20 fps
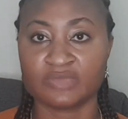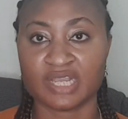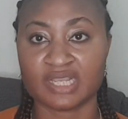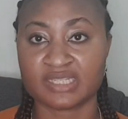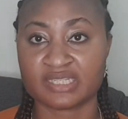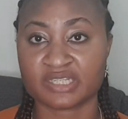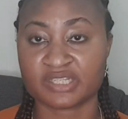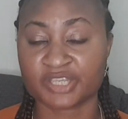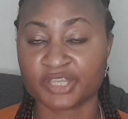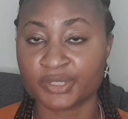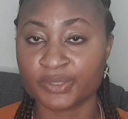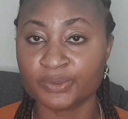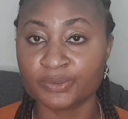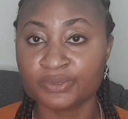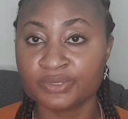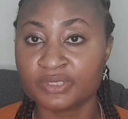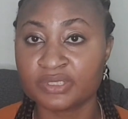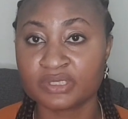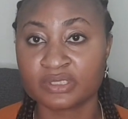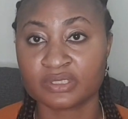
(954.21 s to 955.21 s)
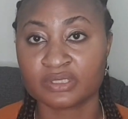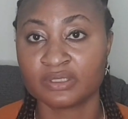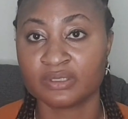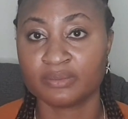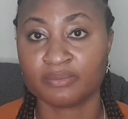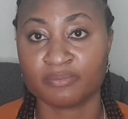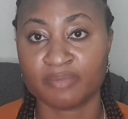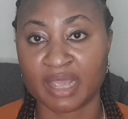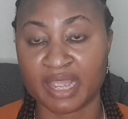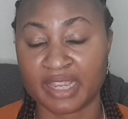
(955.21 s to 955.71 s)
as a skilled
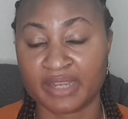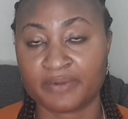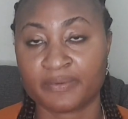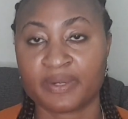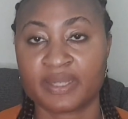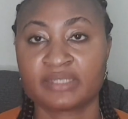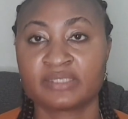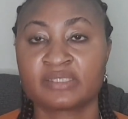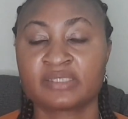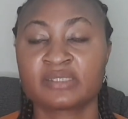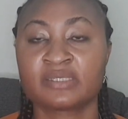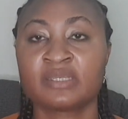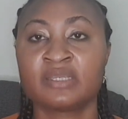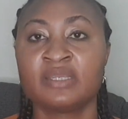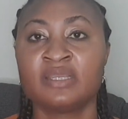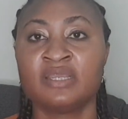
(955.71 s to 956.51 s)
migrant.